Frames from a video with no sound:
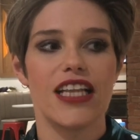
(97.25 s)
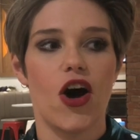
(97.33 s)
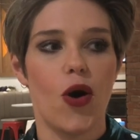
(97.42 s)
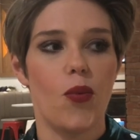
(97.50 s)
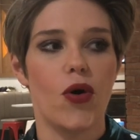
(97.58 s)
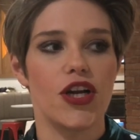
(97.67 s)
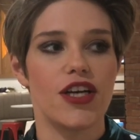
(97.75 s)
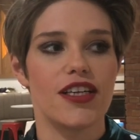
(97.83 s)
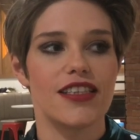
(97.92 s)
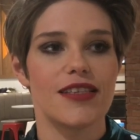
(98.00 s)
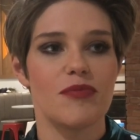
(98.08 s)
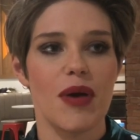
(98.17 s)
I want
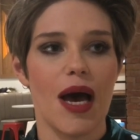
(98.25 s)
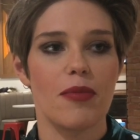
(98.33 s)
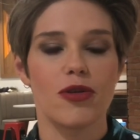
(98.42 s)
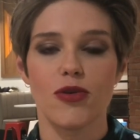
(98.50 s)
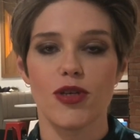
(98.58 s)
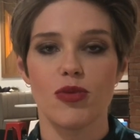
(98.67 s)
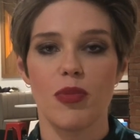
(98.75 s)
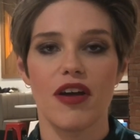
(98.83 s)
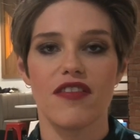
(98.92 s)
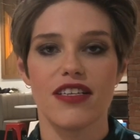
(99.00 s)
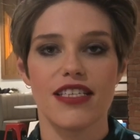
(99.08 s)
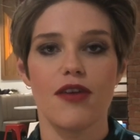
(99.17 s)
to be able to
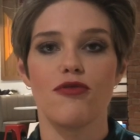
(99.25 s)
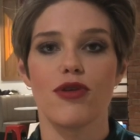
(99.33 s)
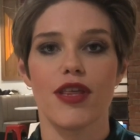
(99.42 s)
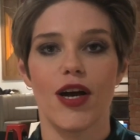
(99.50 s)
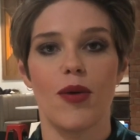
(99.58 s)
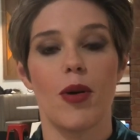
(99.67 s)
experience everything